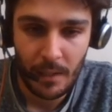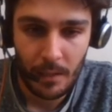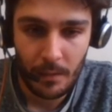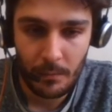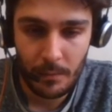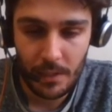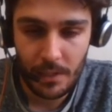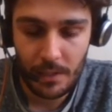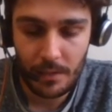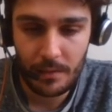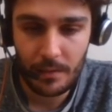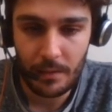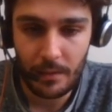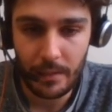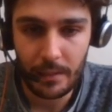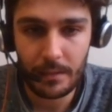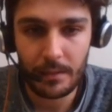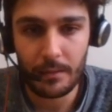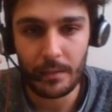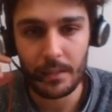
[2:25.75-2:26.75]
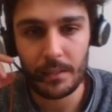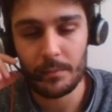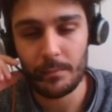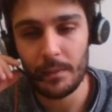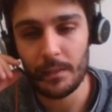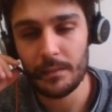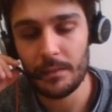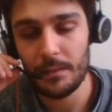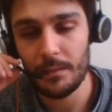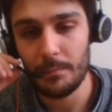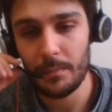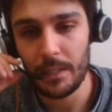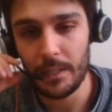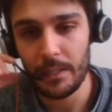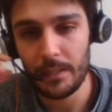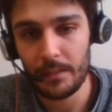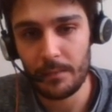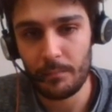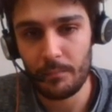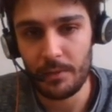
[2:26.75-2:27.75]
which is characterized by
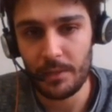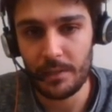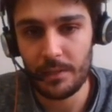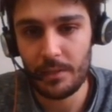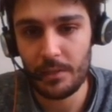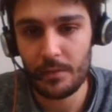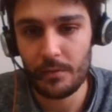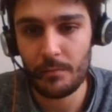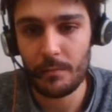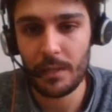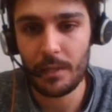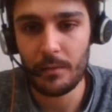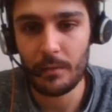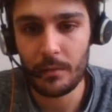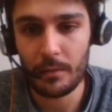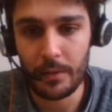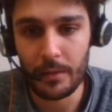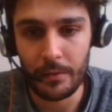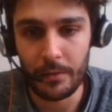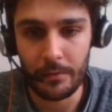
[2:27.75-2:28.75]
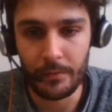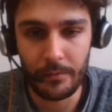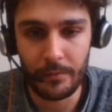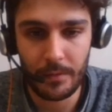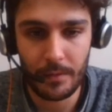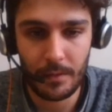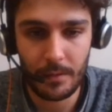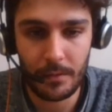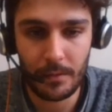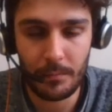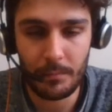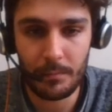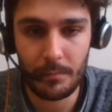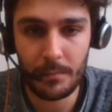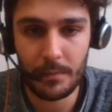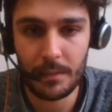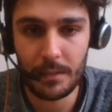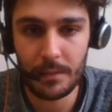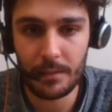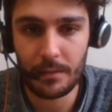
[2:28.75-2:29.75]
its precision recall curve.
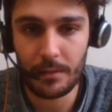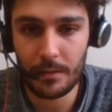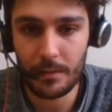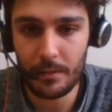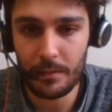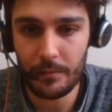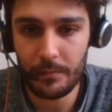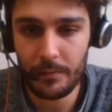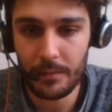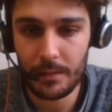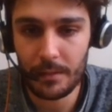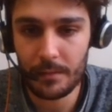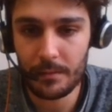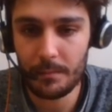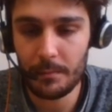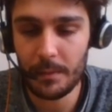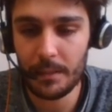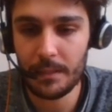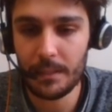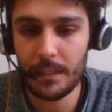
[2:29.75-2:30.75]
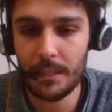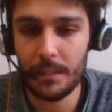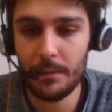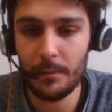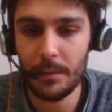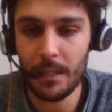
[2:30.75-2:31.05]
This curve is basically